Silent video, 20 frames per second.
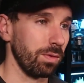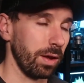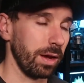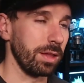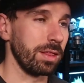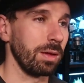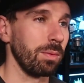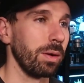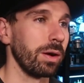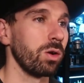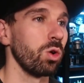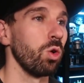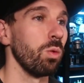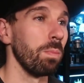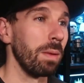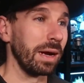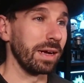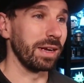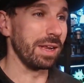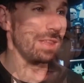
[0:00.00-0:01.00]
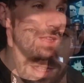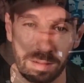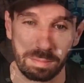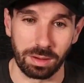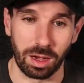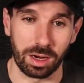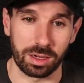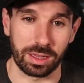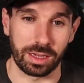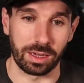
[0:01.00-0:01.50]
like I said, what I call magnetic
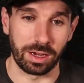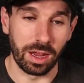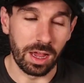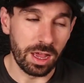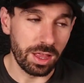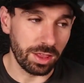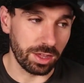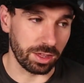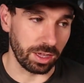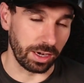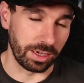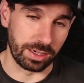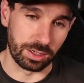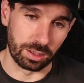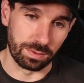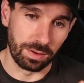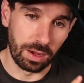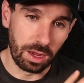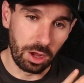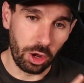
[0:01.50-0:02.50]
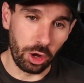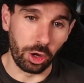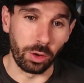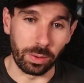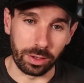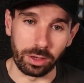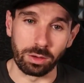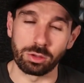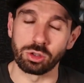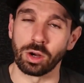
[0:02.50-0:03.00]
marketing, and this idea of who are
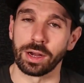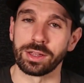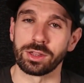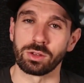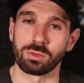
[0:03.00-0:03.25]
you trying to